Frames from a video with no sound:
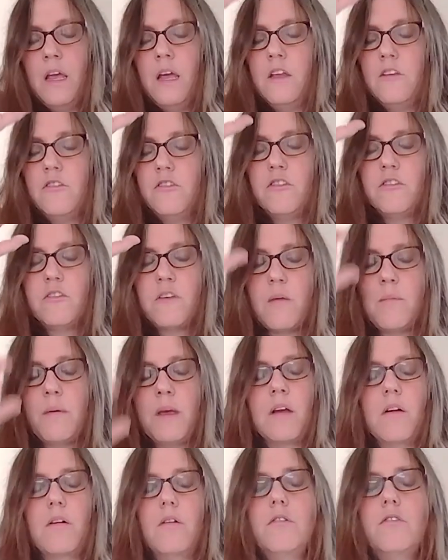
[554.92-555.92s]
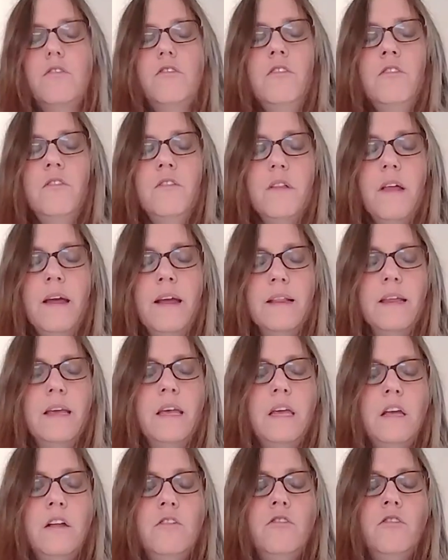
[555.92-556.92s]
It's just coming just
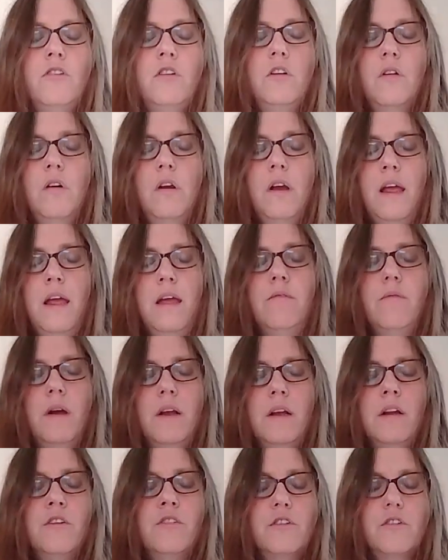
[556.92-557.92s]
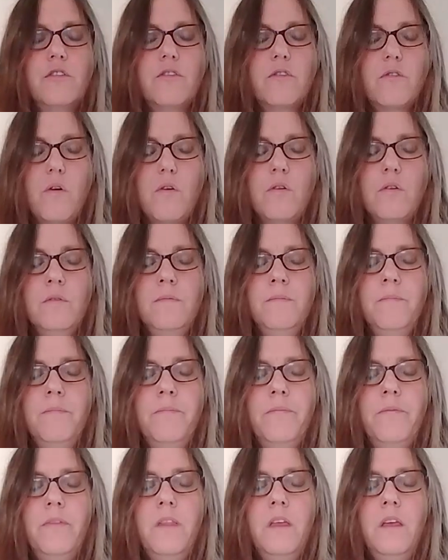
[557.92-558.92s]
slightly into your head, right under your
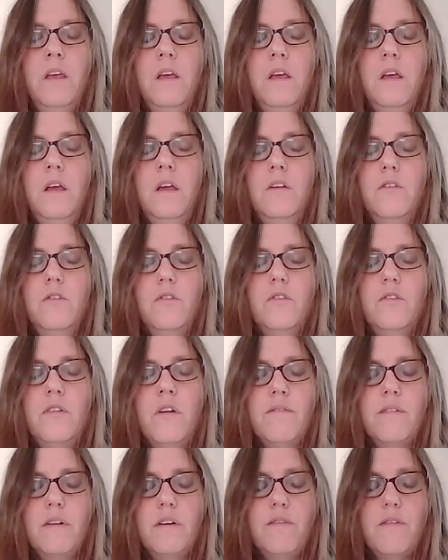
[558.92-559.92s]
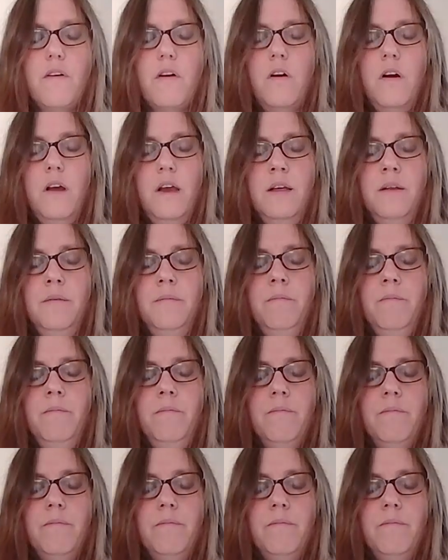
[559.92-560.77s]
skull. It's not very far in.